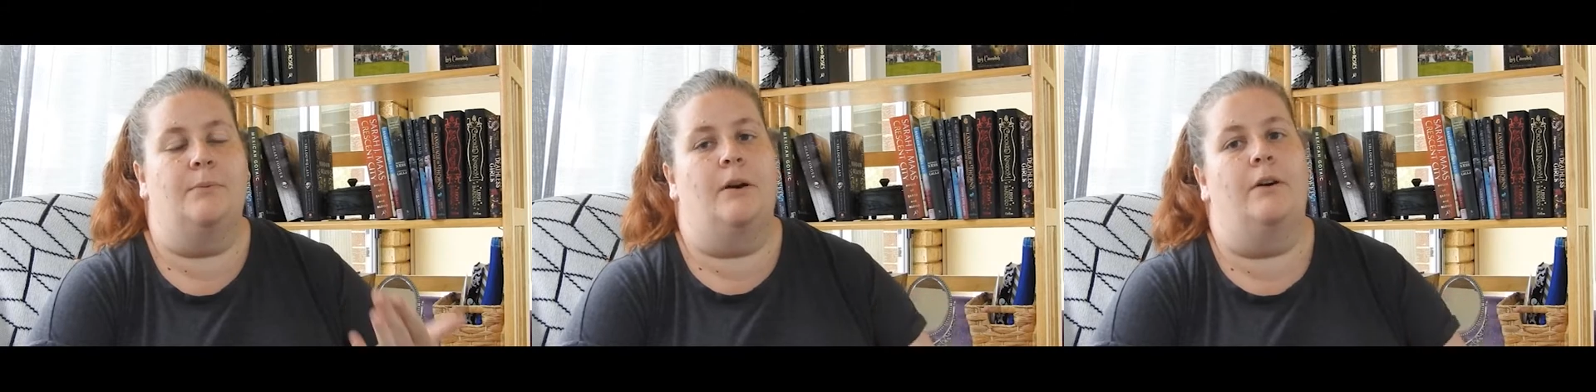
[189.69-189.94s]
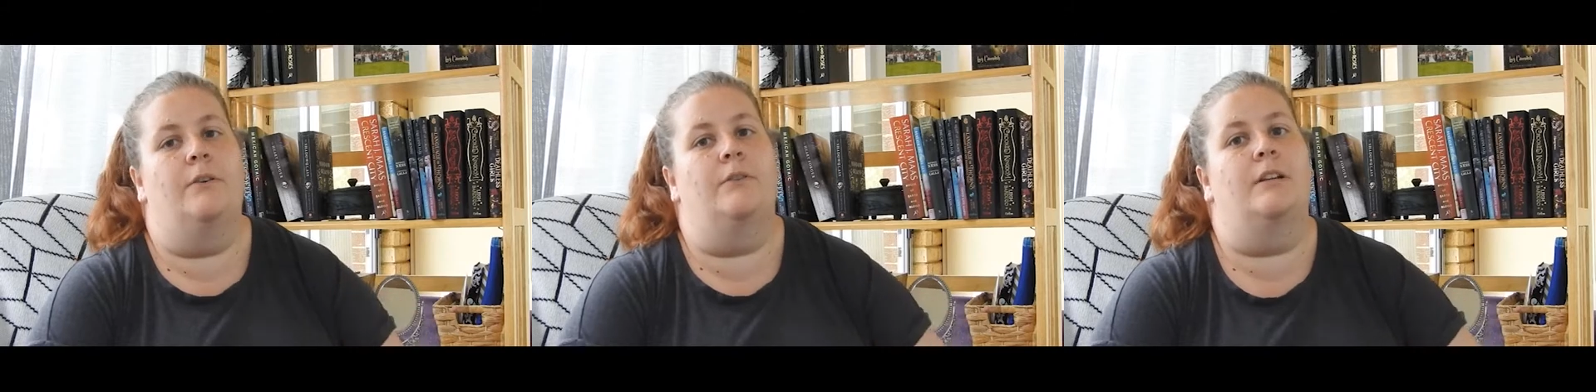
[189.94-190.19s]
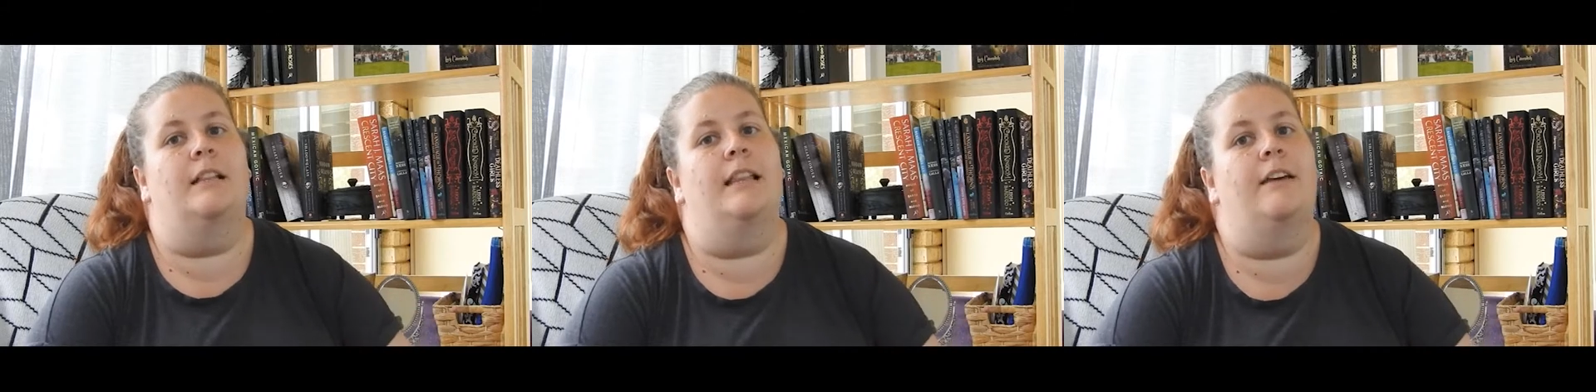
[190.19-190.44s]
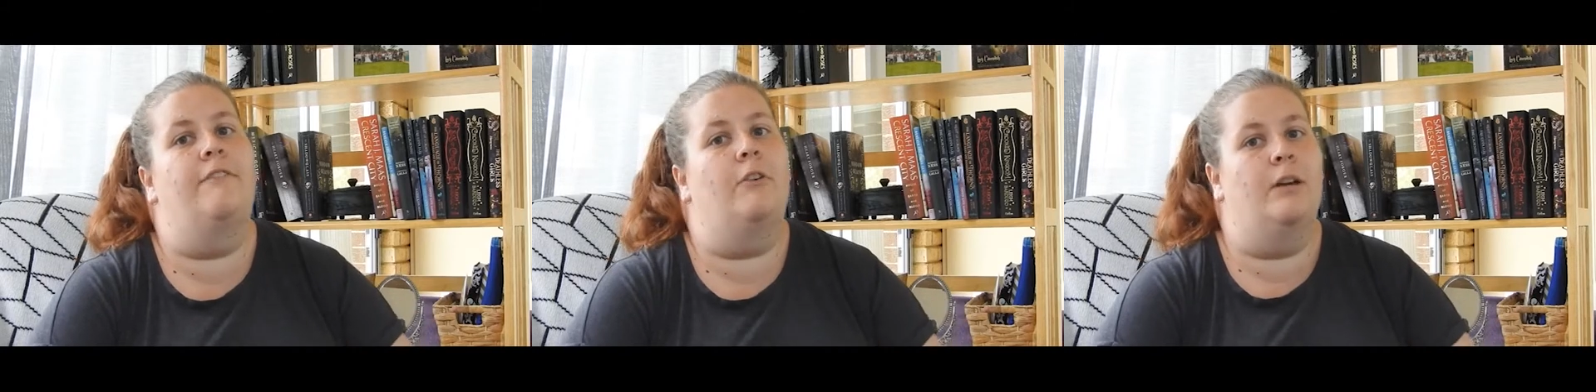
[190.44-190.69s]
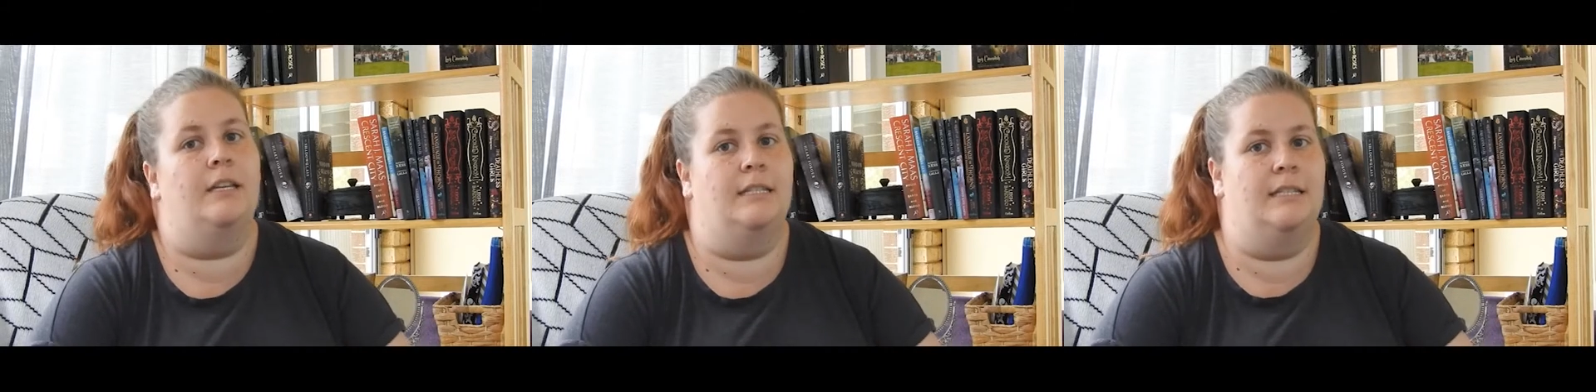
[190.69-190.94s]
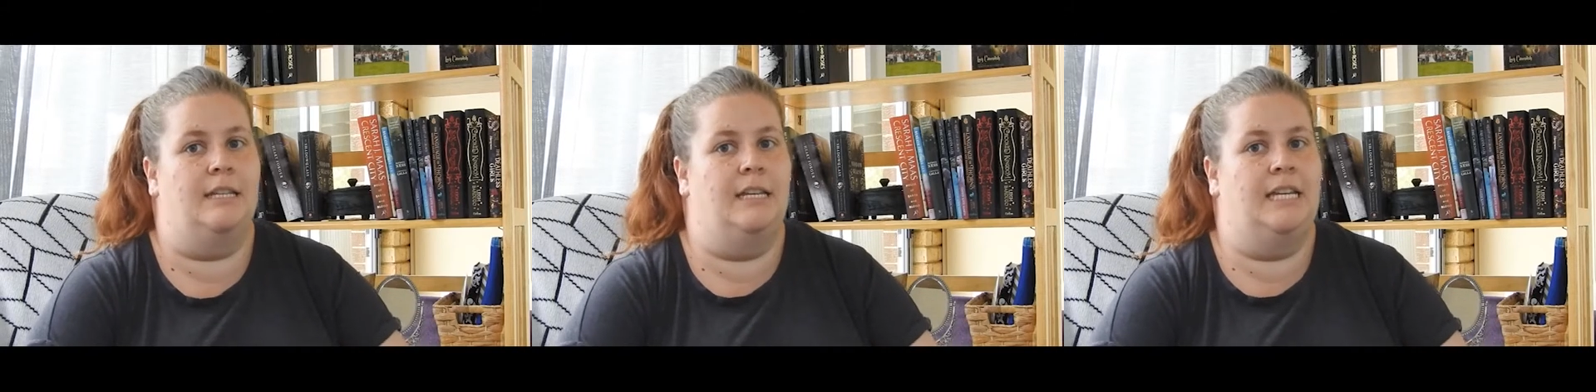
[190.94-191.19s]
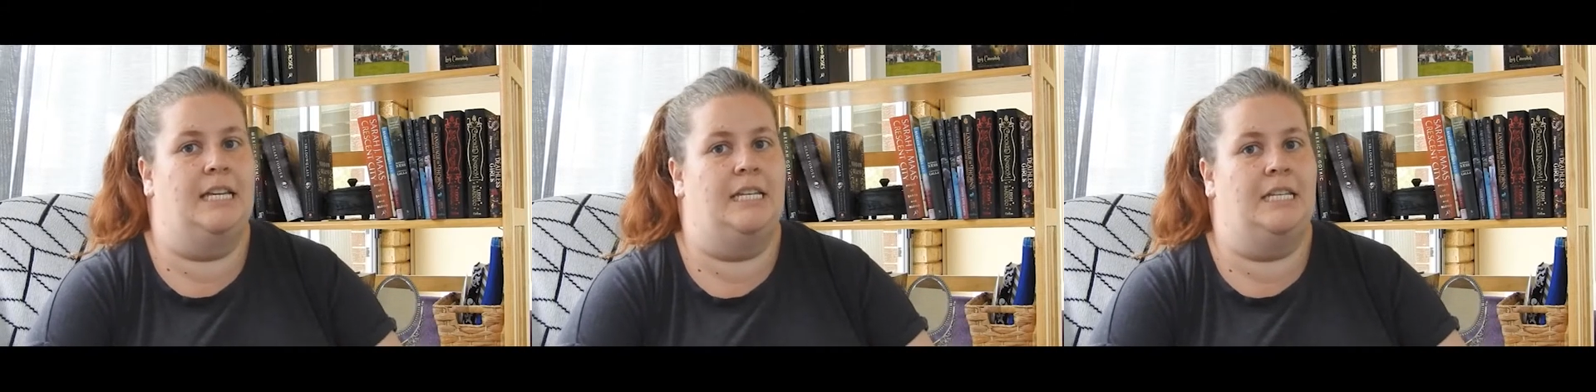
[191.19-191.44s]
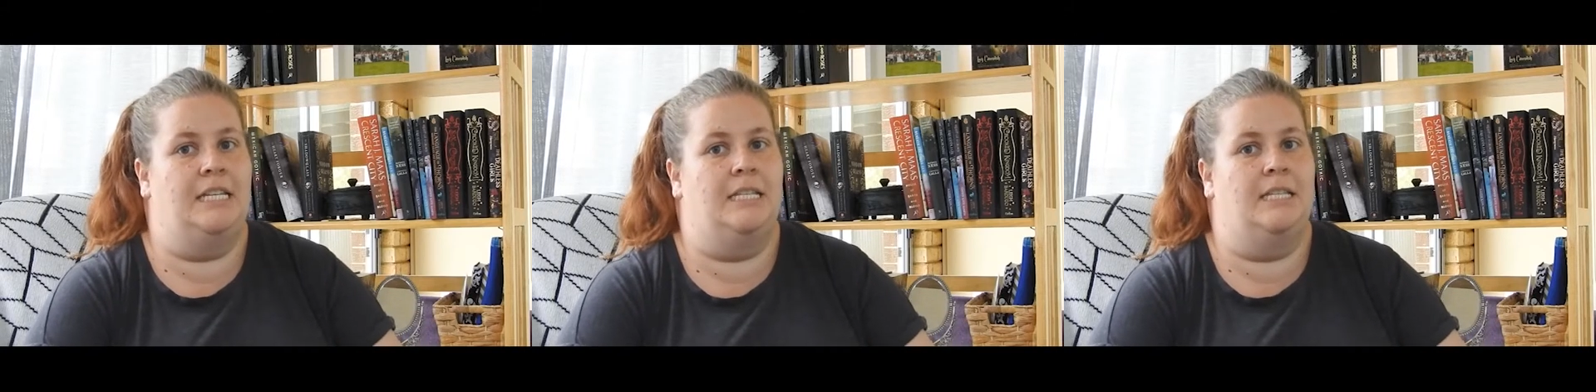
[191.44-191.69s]
world clairvoyancy
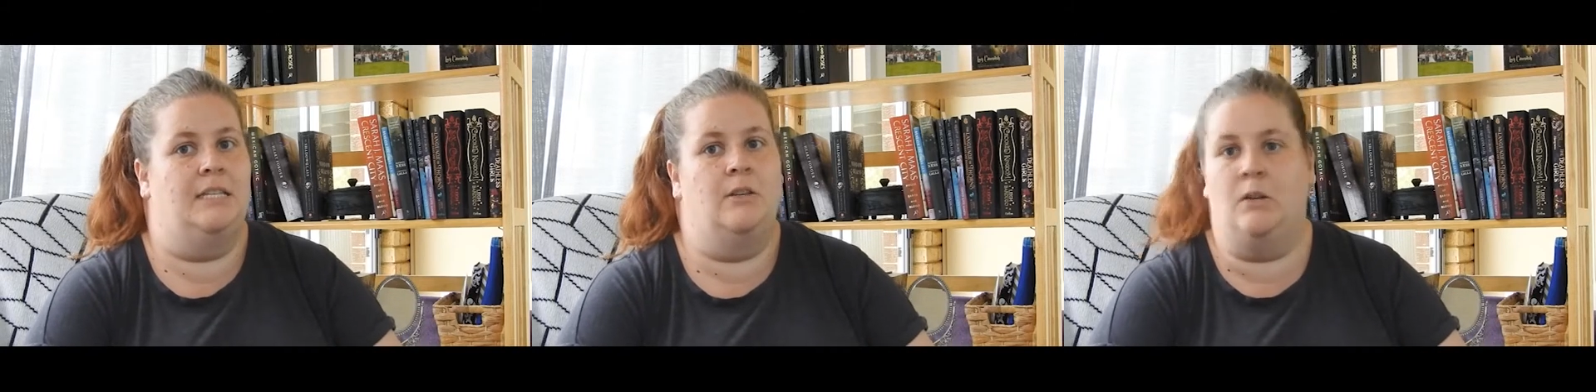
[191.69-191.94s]
is